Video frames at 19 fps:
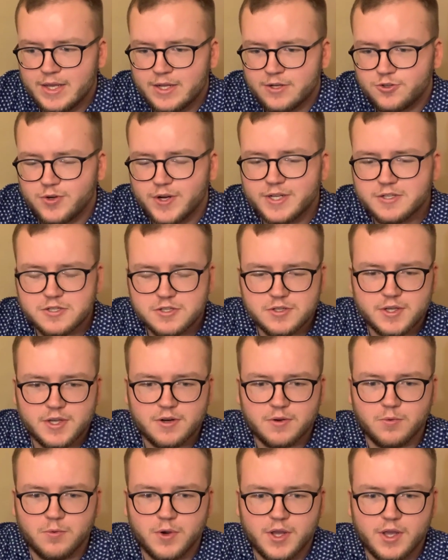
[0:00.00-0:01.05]
tries to get
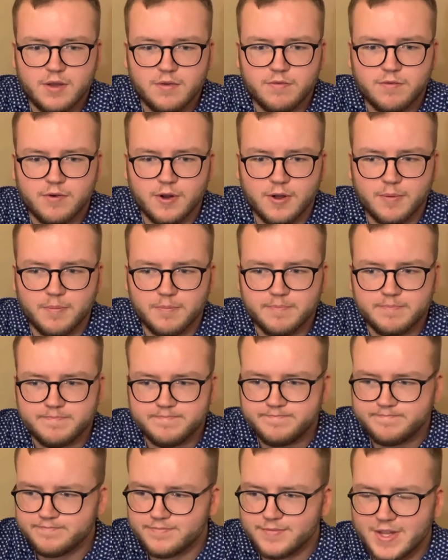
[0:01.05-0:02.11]
away from
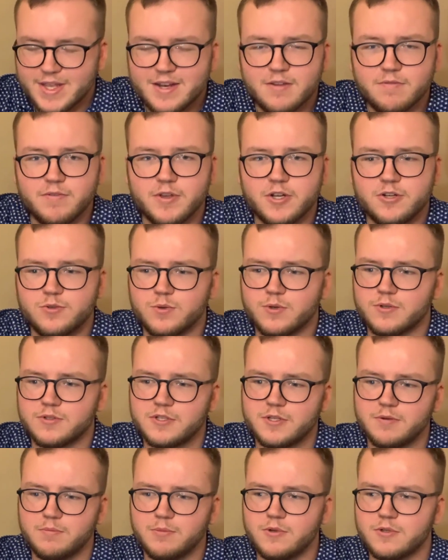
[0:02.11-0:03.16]
individuals
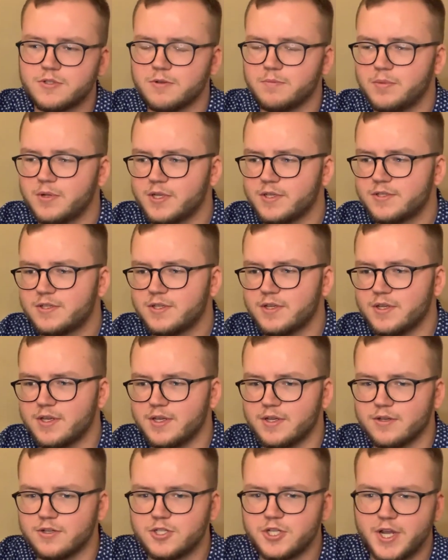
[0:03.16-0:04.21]
and multiplicity
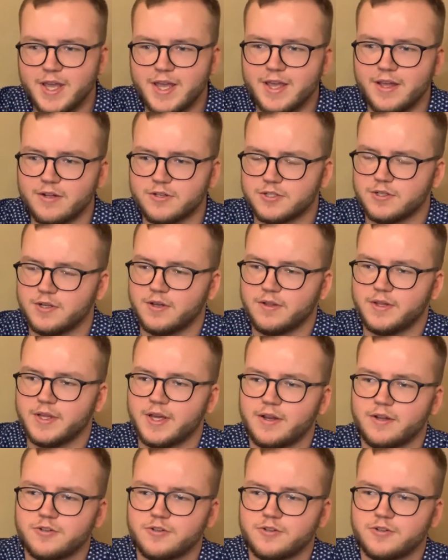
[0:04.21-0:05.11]
and change and all that,